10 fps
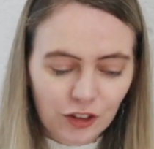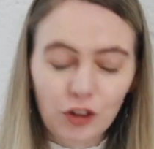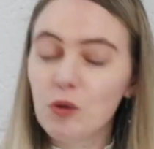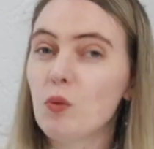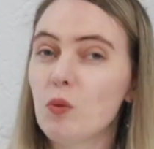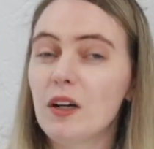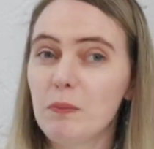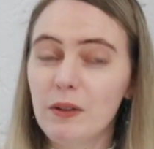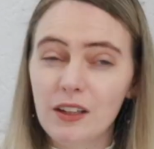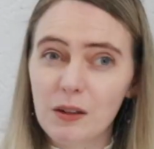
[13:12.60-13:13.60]
Do you want to
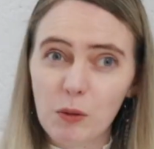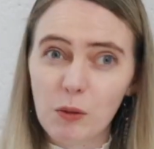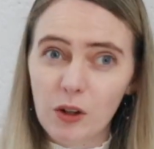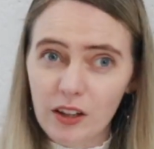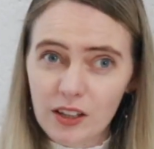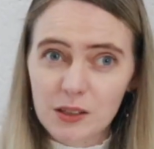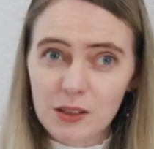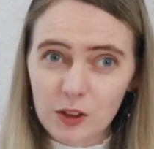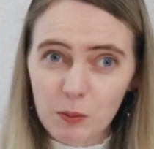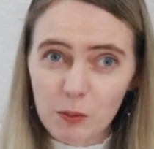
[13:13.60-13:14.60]
be in a body that's
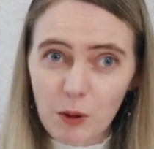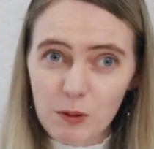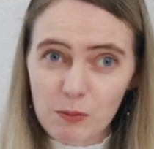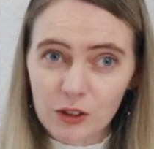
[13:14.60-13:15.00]
about to bomb a